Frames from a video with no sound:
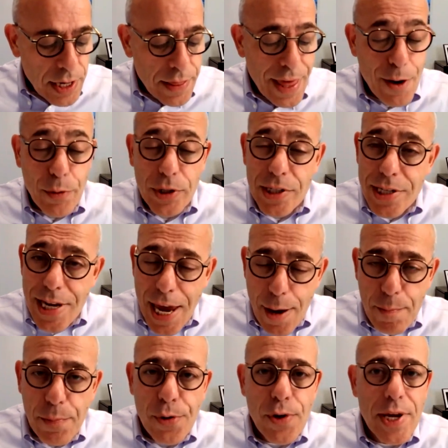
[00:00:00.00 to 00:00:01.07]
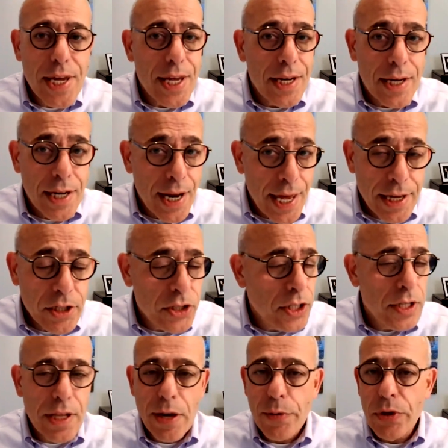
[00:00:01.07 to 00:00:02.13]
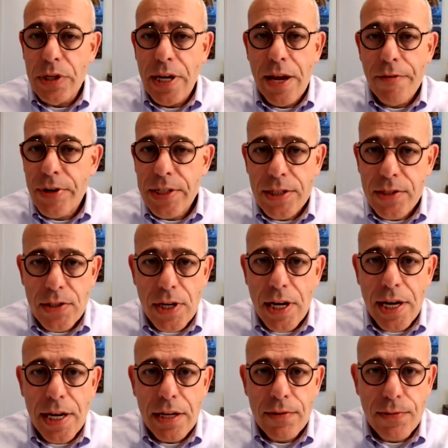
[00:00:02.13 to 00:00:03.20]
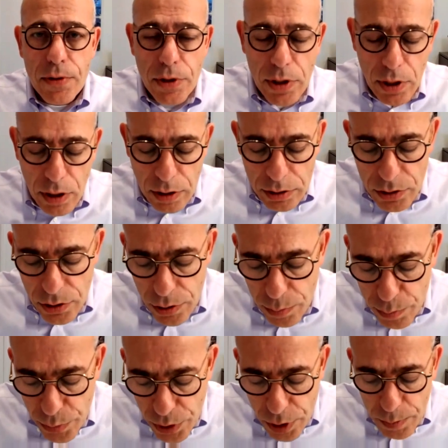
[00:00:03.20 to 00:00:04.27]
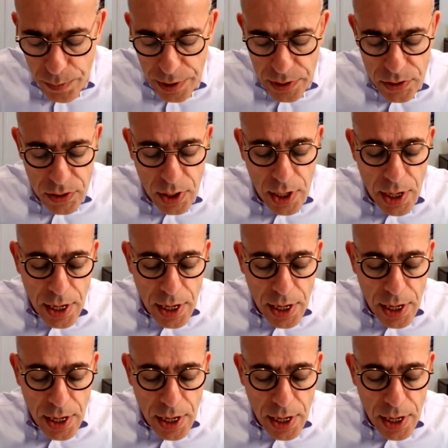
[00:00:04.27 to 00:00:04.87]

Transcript: They were temporary in nature. They were never designed for a long-term purpose.